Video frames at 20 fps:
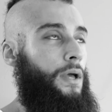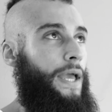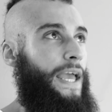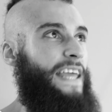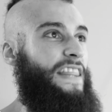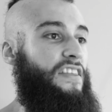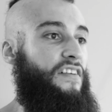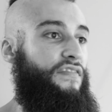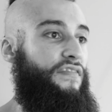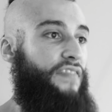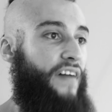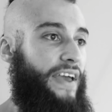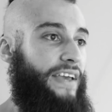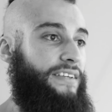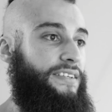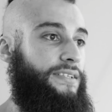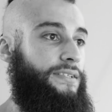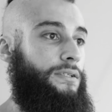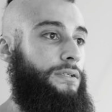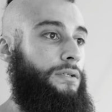in the
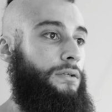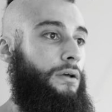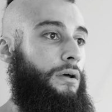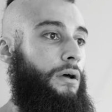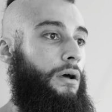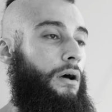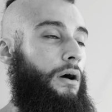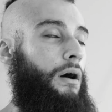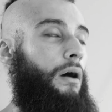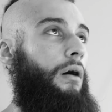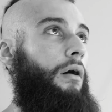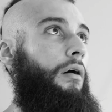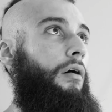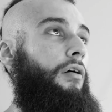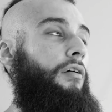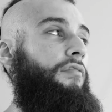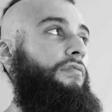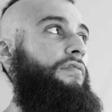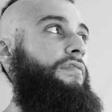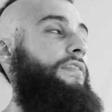face
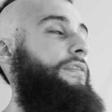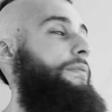of